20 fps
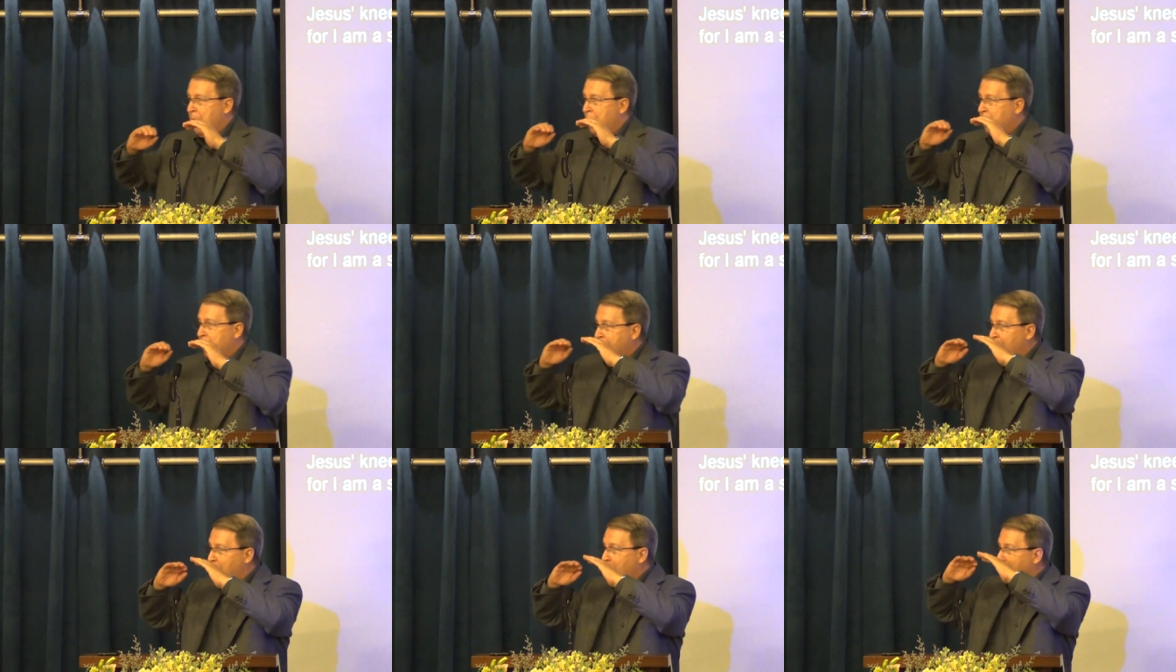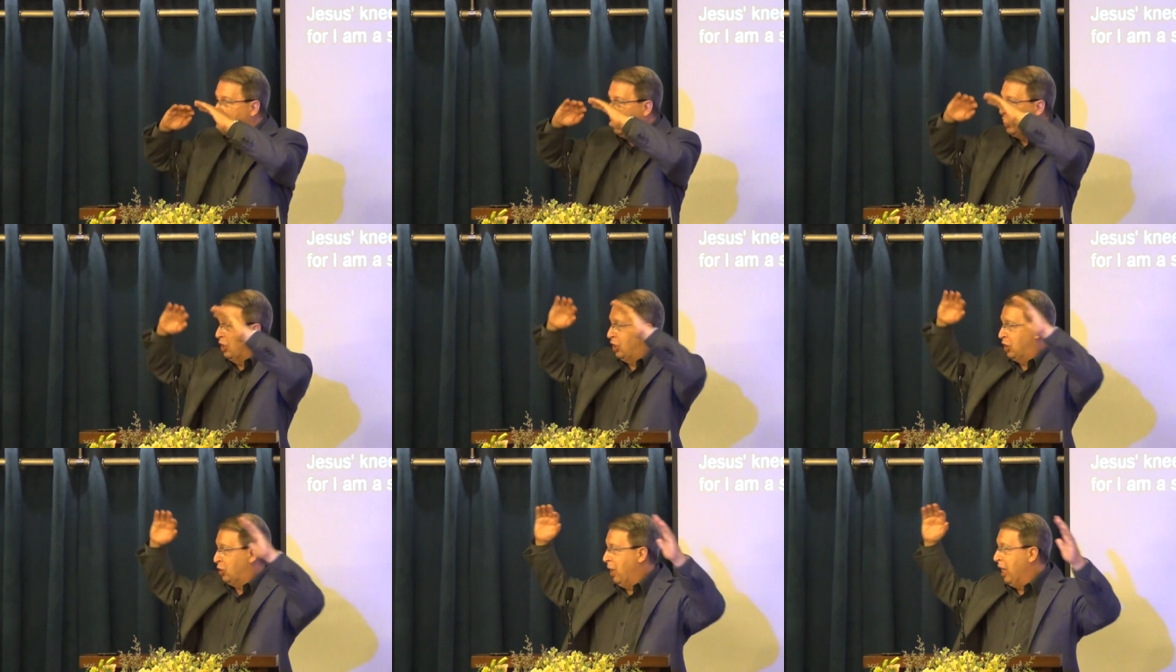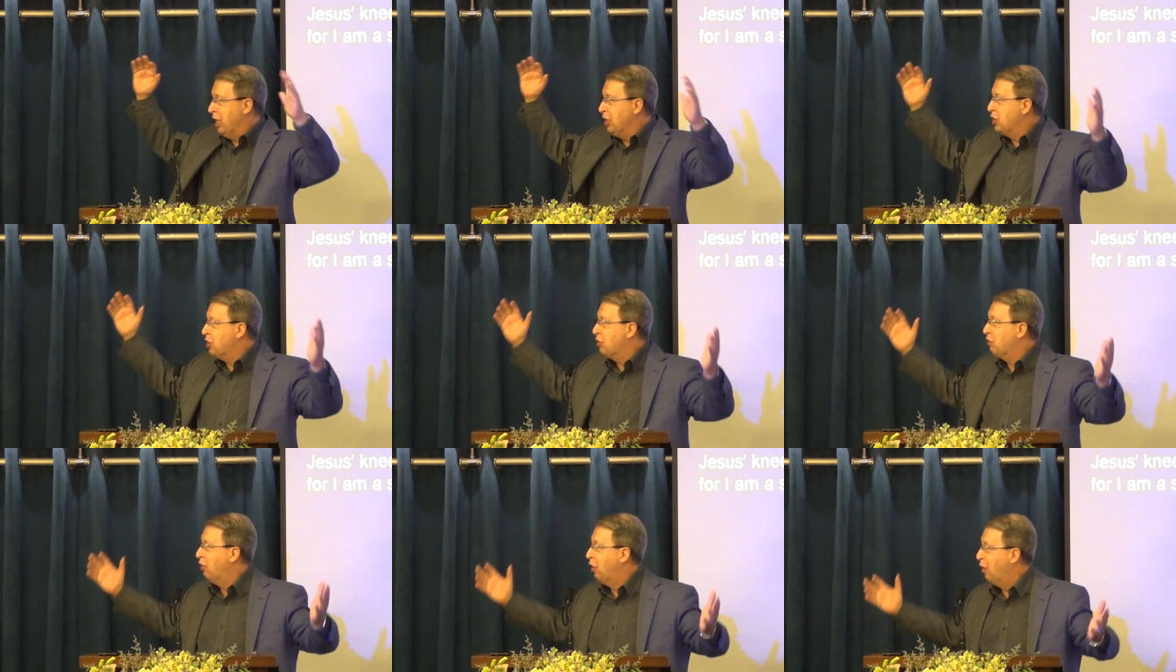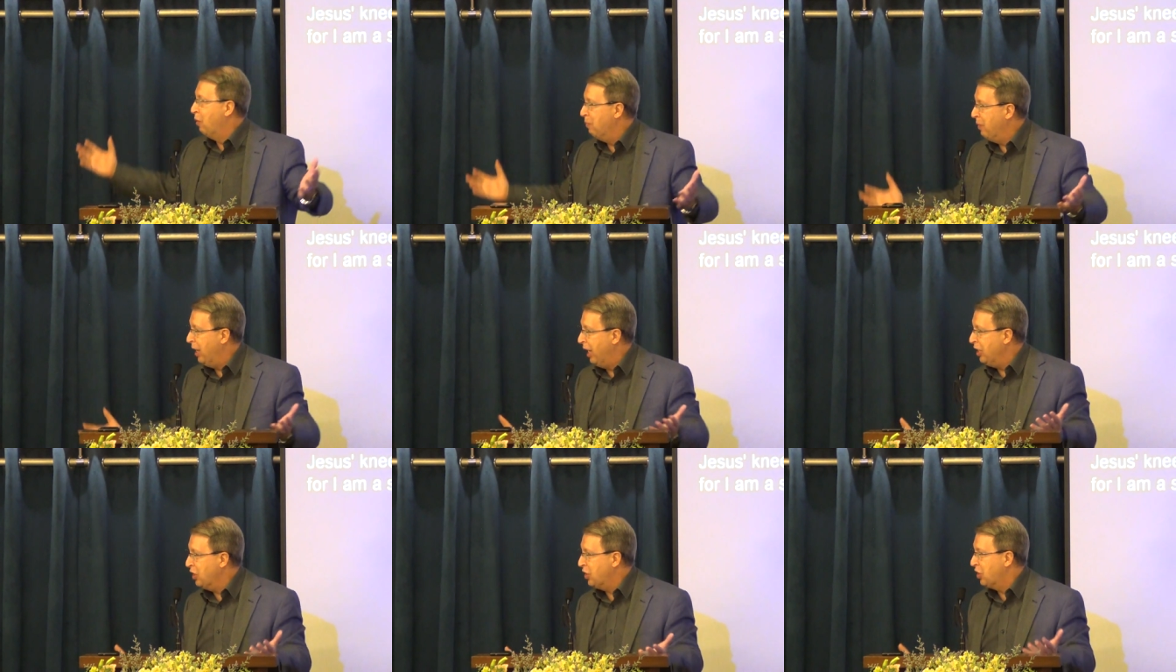there was a
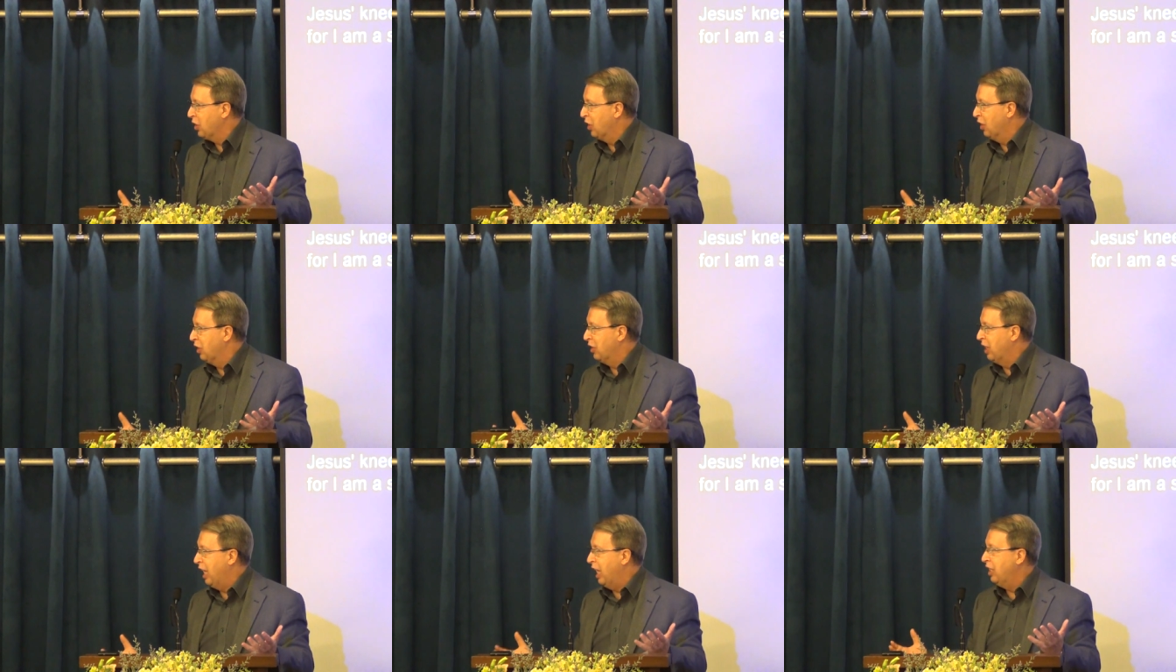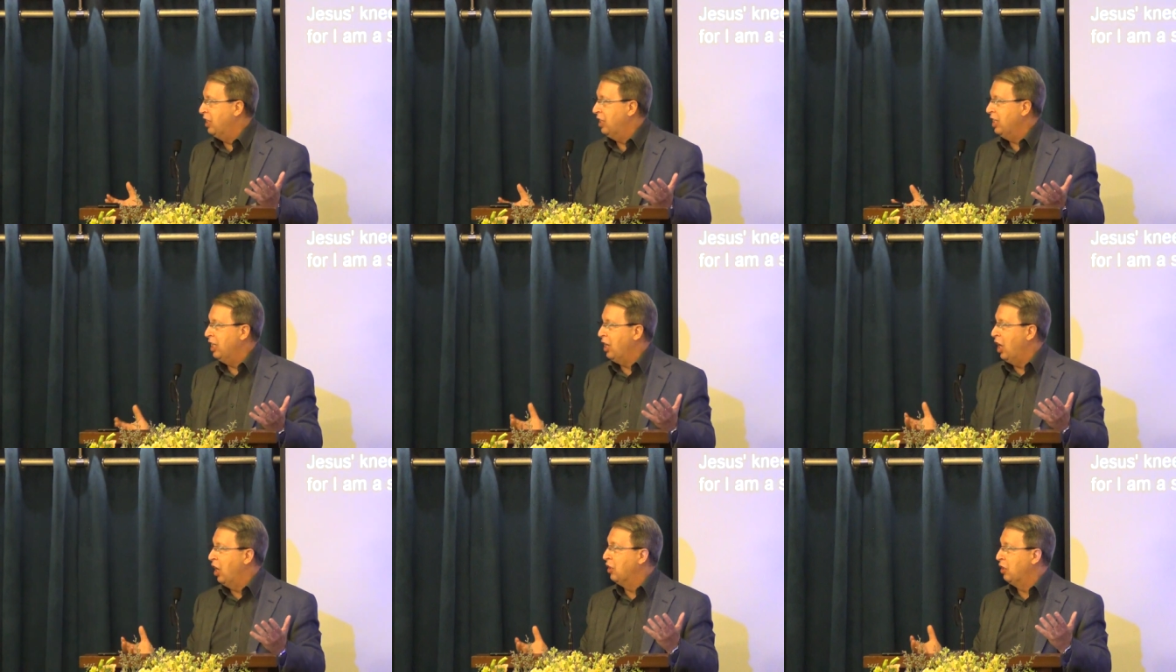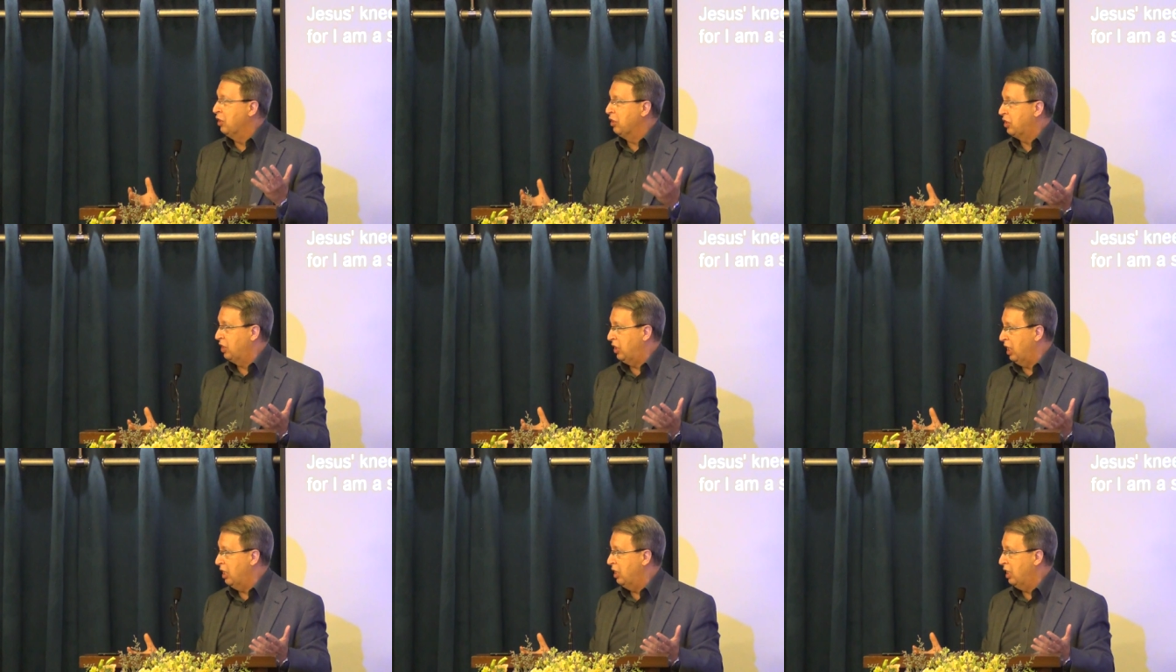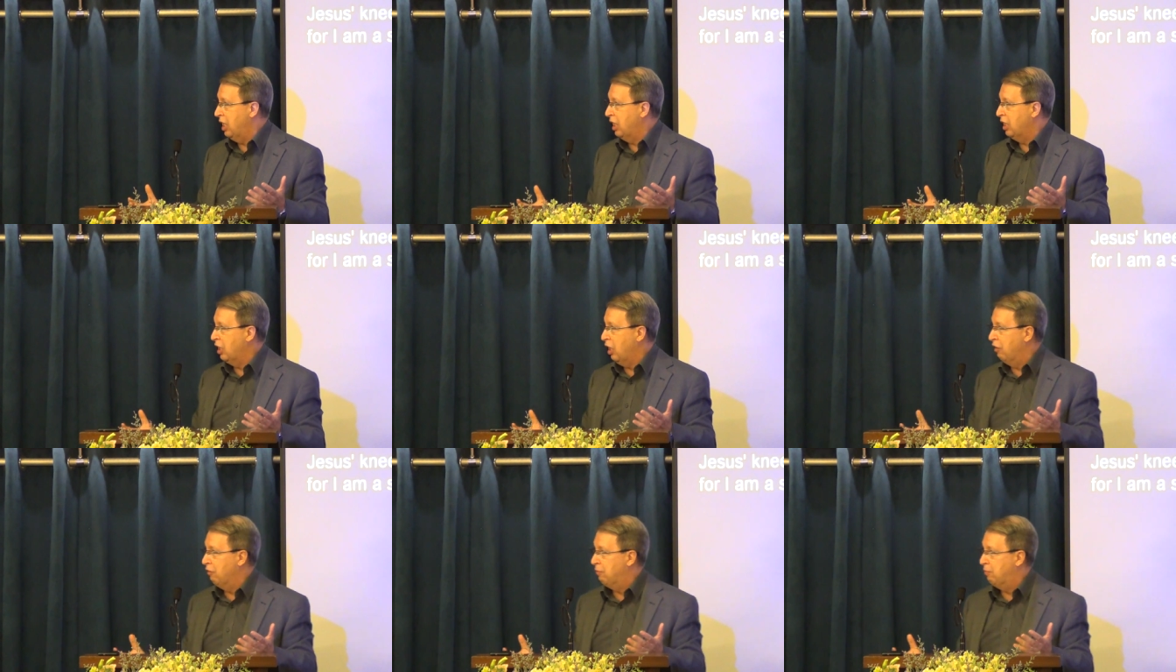transformation and the
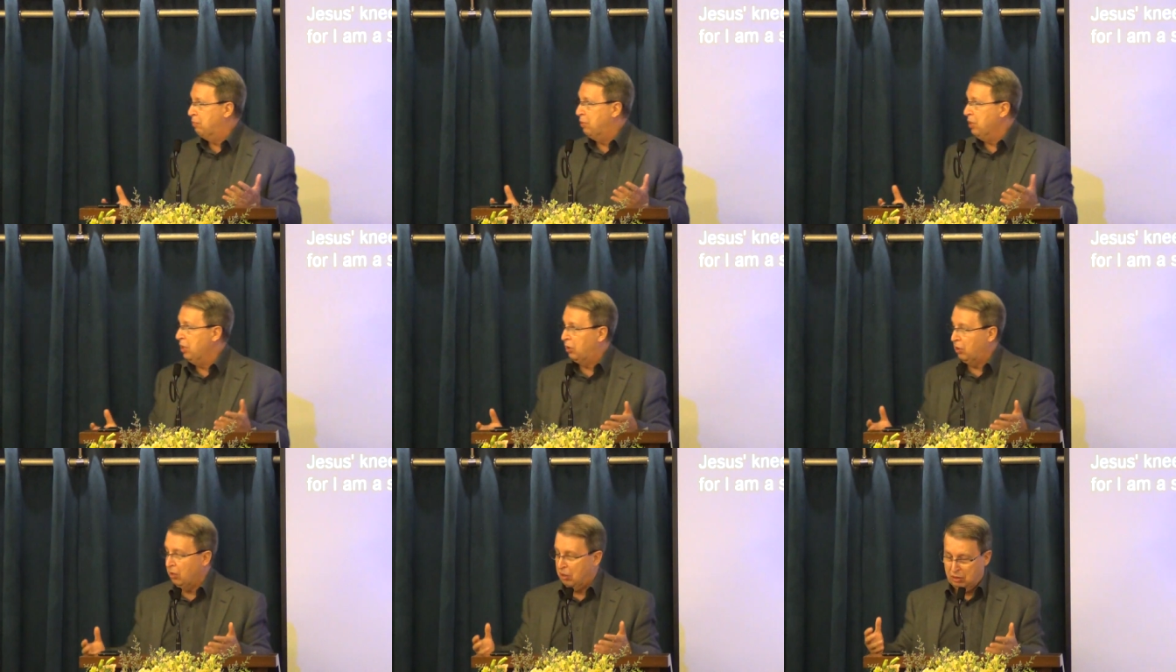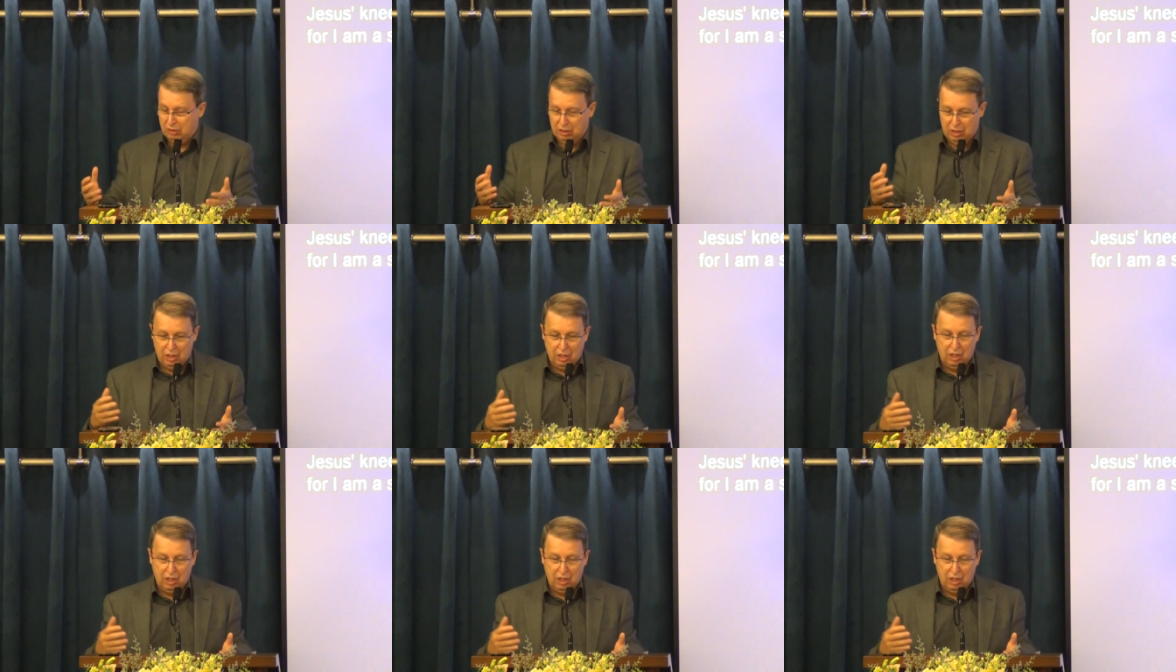understanding of Peter